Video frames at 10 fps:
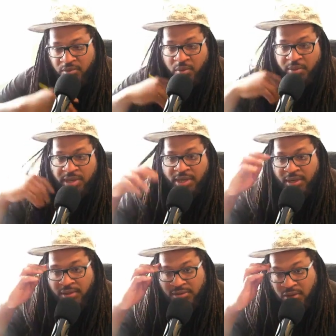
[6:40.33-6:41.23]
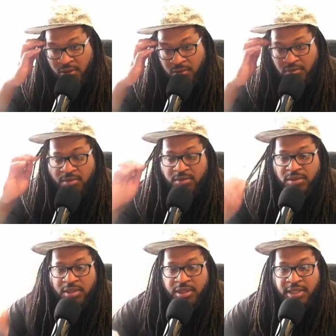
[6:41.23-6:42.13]

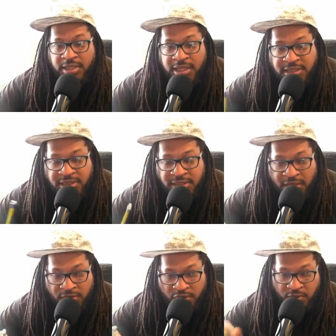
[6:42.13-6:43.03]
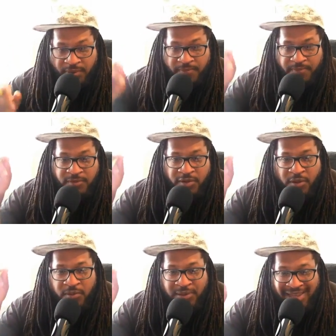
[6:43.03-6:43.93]
let's get down to it.
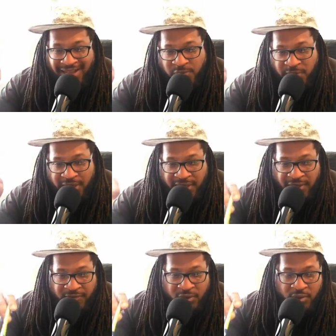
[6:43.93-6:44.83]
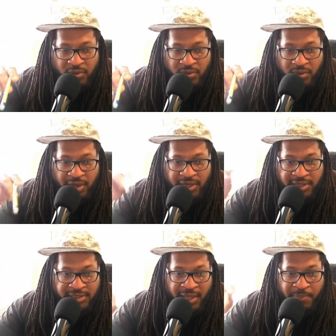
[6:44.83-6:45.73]
So last week I gave you an
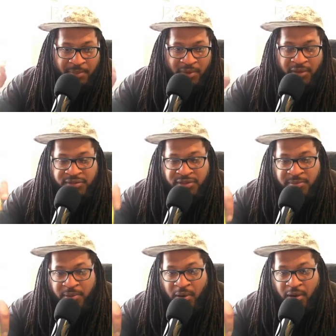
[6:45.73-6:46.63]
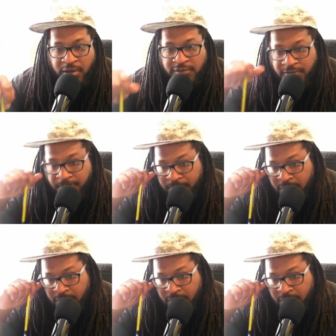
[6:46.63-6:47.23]
example of some bars.